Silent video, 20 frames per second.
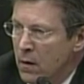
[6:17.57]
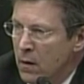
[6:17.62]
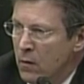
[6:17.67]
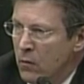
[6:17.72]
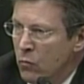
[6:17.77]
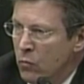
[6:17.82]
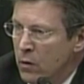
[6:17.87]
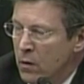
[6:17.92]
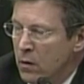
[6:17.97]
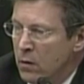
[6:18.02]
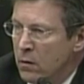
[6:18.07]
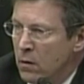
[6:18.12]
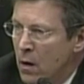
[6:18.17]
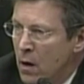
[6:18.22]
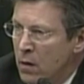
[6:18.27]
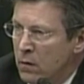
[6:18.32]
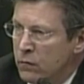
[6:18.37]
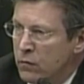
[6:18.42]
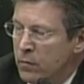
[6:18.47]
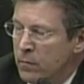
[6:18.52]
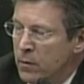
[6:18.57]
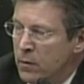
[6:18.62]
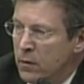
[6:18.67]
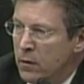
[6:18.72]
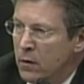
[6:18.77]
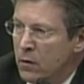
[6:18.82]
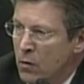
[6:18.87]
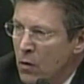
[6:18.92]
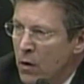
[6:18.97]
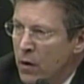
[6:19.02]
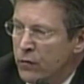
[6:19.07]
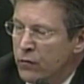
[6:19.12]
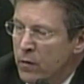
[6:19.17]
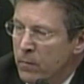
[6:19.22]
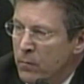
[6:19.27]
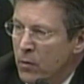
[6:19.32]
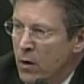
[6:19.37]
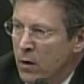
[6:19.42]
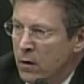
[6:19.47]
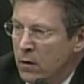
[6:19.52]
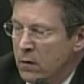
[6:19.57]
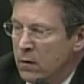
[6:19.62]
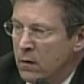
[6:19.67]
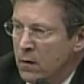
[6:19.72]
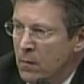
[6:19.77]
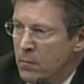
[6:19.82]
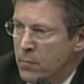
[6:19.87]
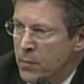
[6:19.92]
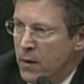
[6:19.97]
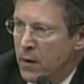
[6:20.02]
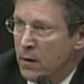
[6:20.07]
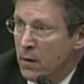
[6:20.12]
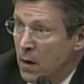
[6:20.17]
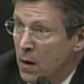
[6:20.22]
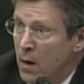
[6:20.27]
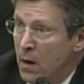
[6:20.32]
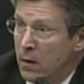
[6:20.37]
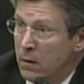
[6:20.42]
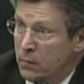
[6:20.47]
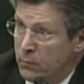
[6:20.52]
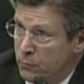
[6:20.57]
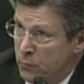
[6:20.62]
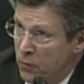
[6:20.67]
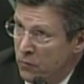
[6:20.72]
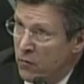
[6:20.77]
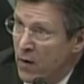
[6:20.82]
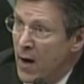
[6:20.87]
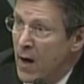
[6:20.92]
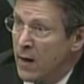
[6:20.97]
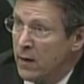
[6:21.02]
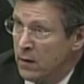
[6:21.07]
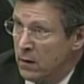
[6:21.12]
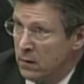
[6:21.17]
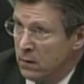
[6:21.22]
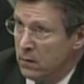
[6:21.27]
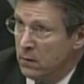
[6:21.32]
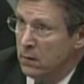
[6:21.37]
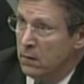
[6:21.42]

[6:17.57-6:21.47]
will ultimately cause the market to compete on providing